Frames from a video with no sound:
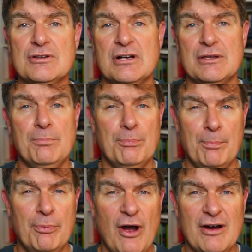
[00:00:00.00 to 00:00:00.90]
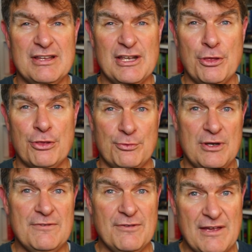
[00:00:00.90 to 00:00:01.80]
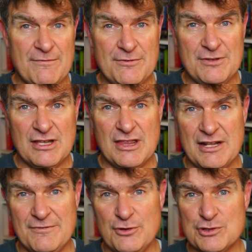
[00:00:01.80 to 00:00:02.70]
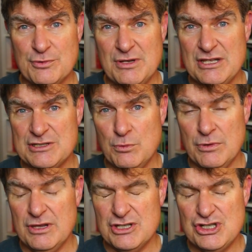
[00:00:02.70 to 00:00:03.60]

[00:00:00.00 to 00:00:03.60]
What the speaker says: like Breitling did 3 for their 50th anniversary this